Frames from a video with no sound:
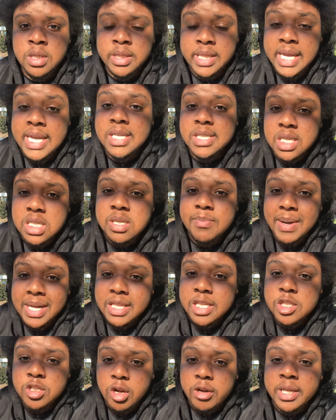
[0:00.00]
Things is about
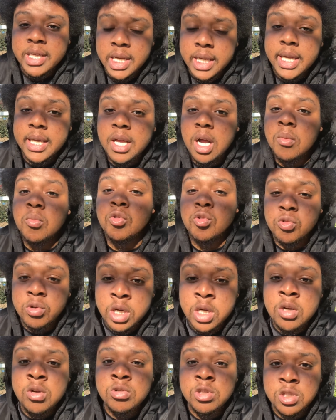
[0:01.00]
to start kicking up
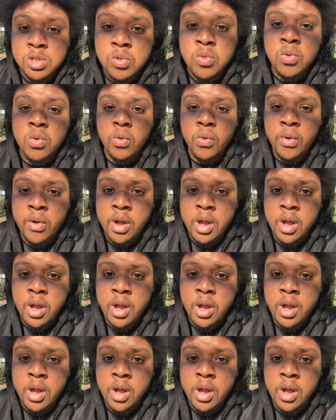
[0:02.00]
real soon.